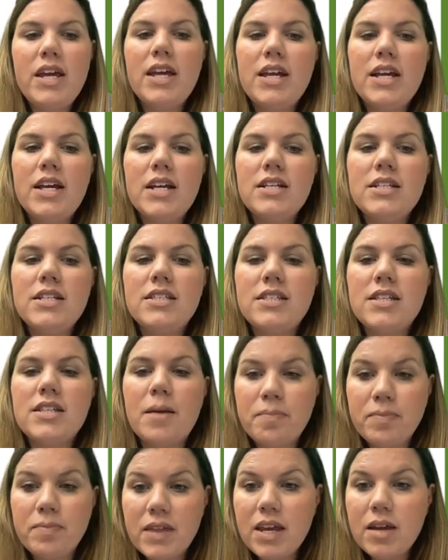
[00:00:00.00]
is
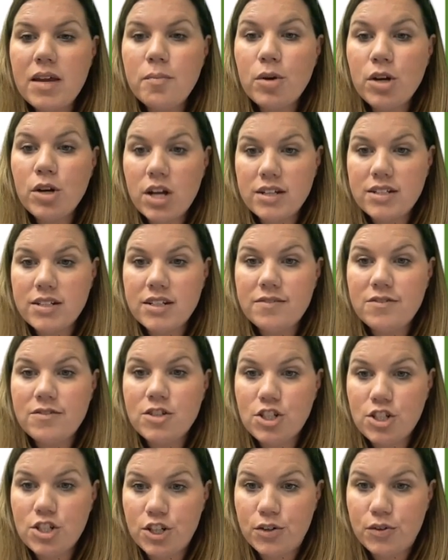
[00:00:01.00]
something productive
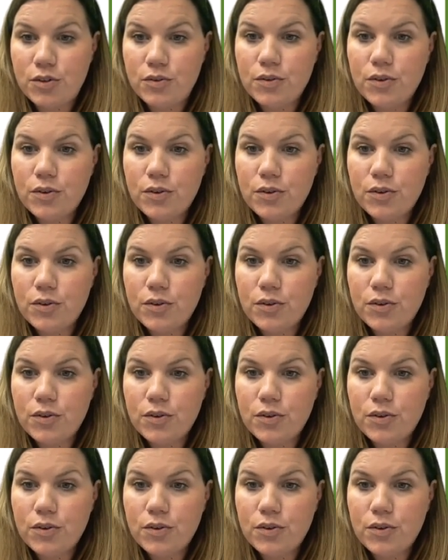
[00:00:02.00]
to do.